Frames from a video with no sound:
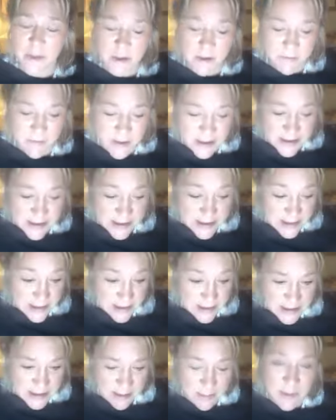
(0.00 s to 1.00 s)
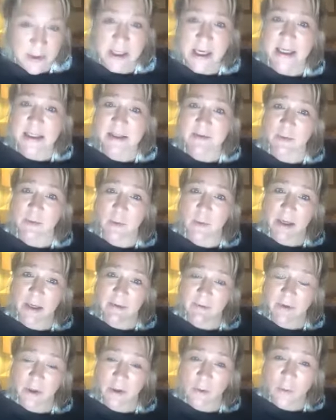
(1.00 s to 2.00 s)
the universe. This is a double yes for
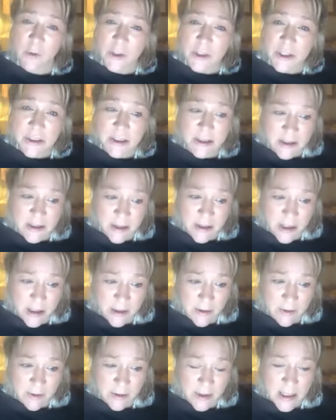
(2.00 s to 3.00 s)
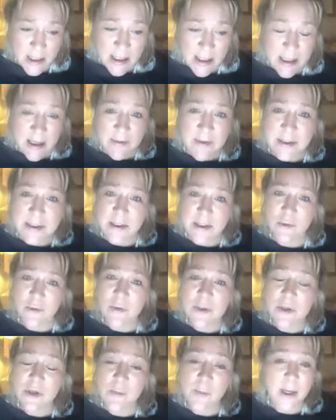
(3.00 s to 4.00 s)
whatever you're wanting to know. This is
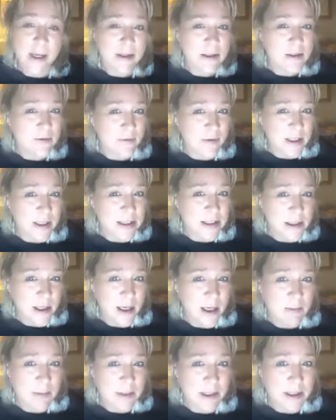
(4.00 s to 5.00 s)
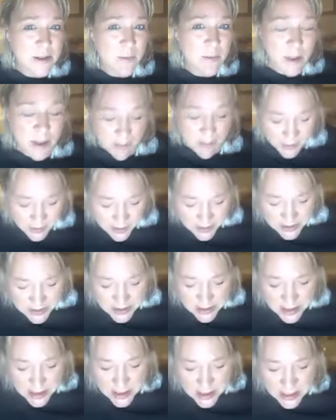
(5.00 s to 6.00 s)
also about divine timing as well, because
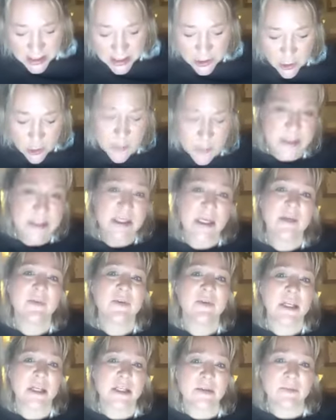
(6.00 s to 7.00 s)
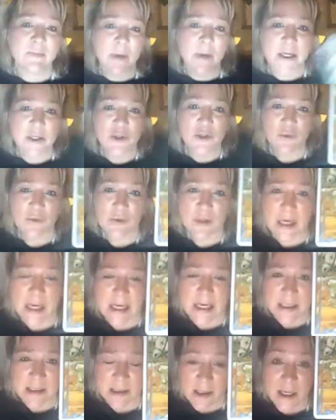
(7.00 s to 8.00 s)
in your perceived state of mind, you're the
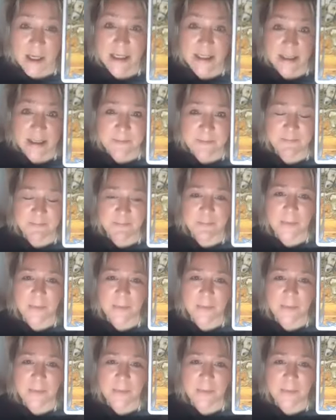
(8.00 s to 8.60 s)
knight,